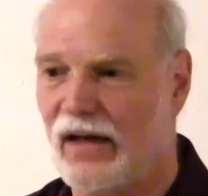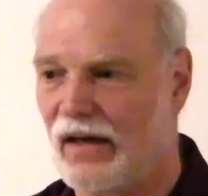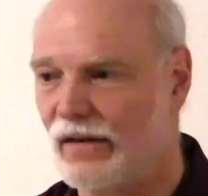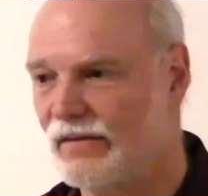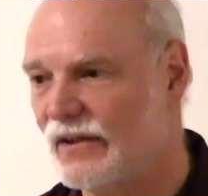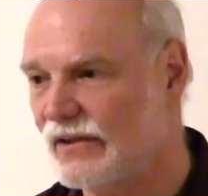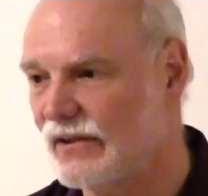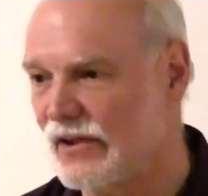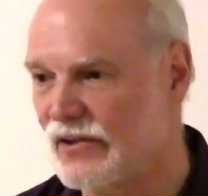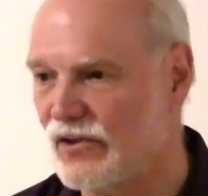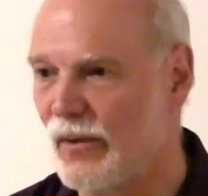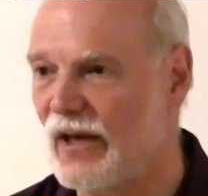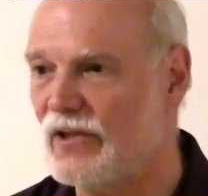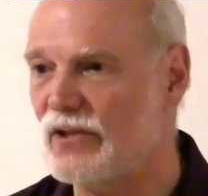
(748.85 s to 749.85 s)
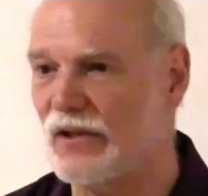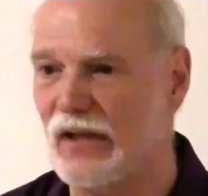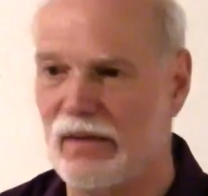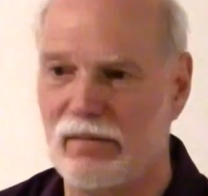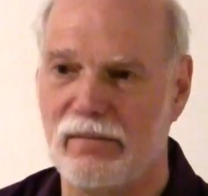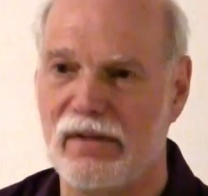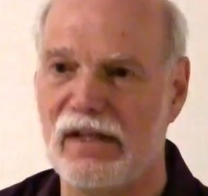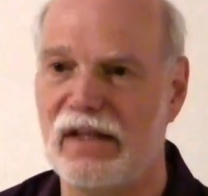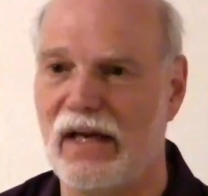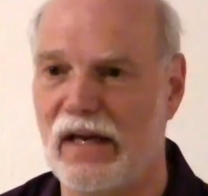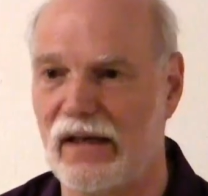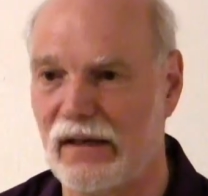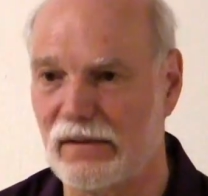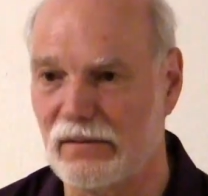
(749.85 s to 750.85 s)
of the situation and
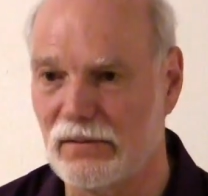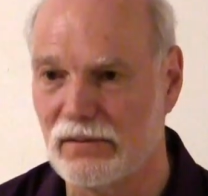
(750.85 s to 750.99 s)
mediating.